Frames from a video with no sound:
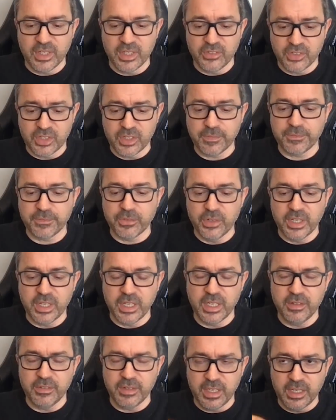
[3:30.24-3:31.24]
It's
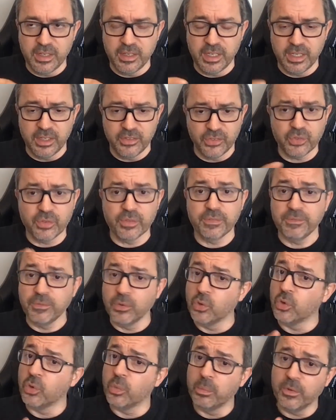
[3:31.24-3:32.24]
different in sort of
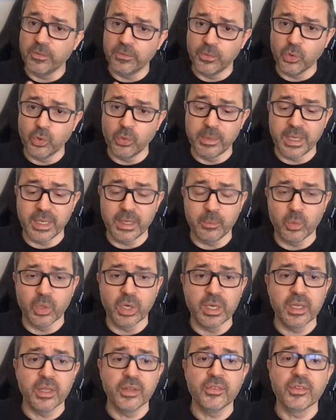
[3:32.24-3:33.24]
four main
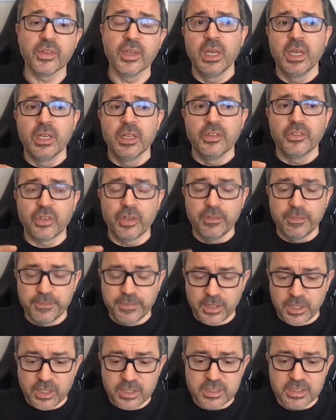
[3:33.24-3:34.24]
ways. So
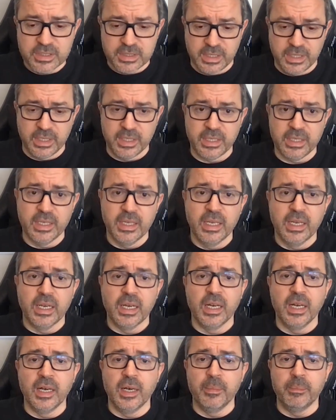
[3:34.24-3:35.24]
firstly,
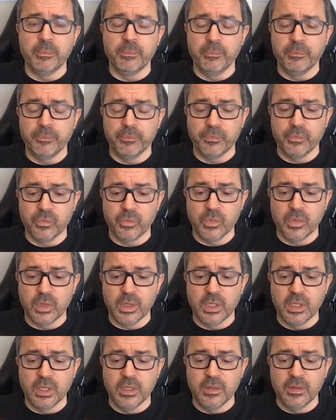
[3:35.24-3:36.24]

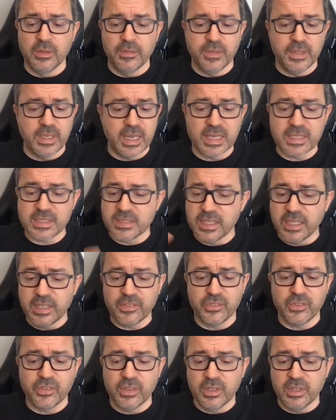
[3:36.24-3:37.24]
the
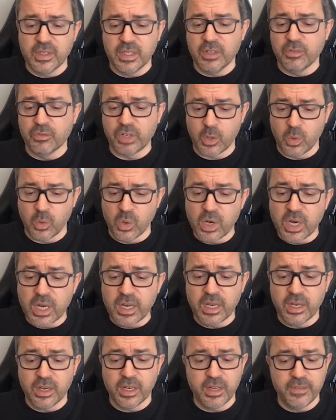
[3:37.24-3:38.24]
assets
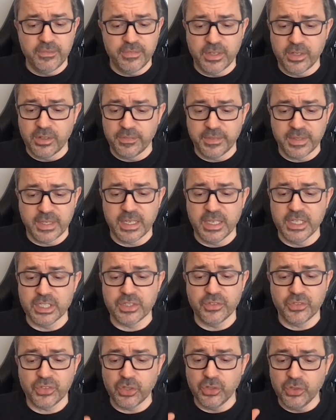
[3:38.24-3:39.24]
require higher
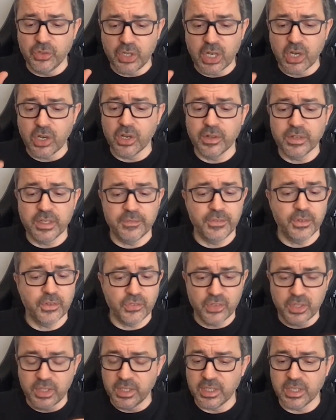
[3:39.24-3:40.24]
verification. So you can't, if
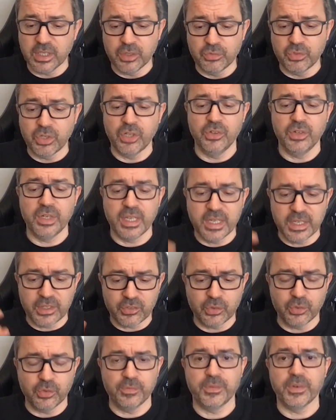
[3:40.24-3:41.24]
you're sending a
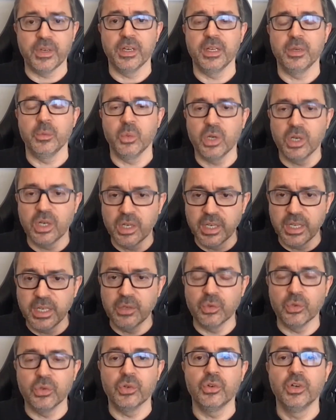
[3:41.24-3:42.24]
Rolex or fine
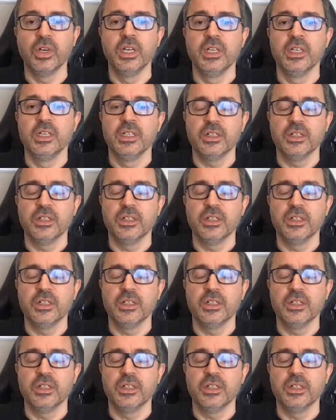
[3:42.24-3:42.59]
wine or